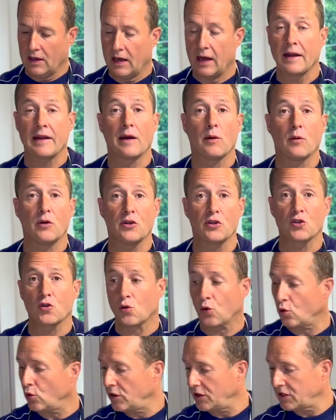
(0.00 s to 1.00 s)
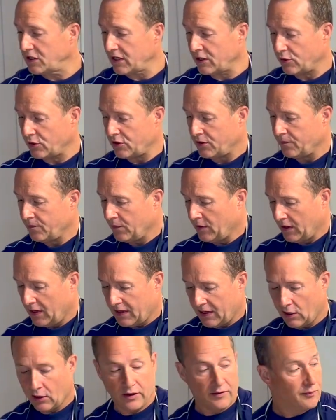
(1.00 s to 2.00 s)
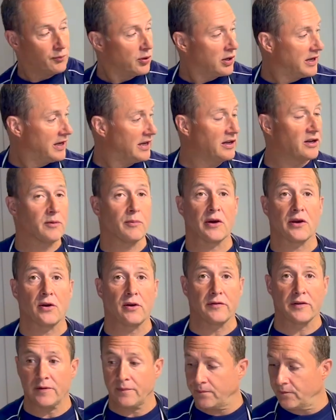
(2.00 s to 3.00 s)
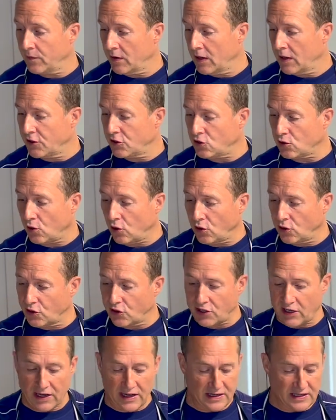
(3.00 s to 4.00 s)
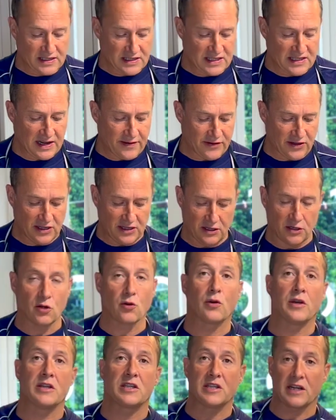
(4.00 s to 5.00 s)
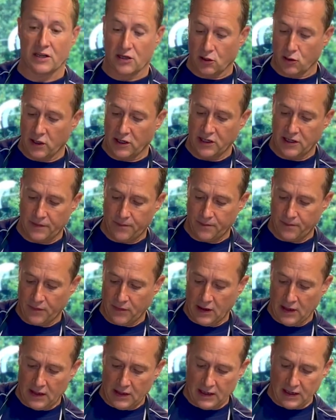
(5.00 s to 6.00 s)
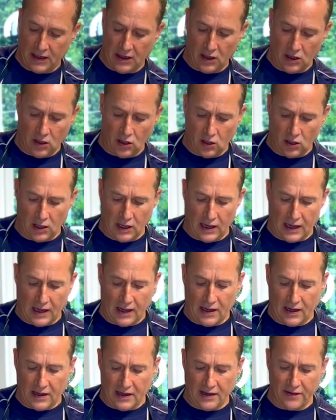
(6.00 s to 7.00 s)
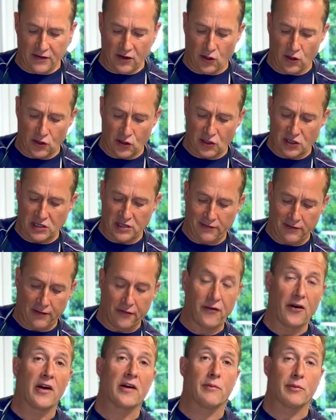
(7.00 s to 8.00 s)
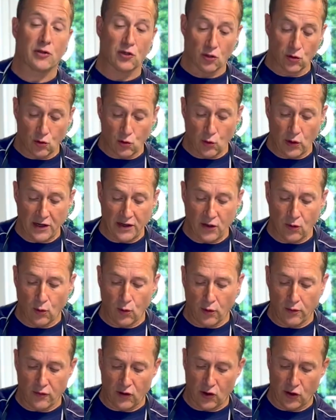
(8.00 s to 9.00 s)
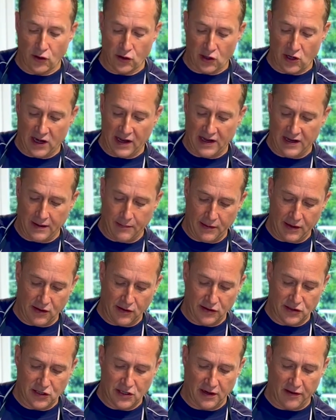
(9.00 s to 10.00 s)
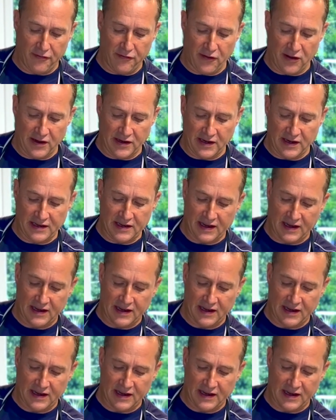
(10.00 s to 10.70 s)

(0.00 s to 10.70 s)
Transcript: then we'll just roll these out. Now I've preheated my oven to 170 degrees centigrade. Even 175, but don't really go over 180 because I find that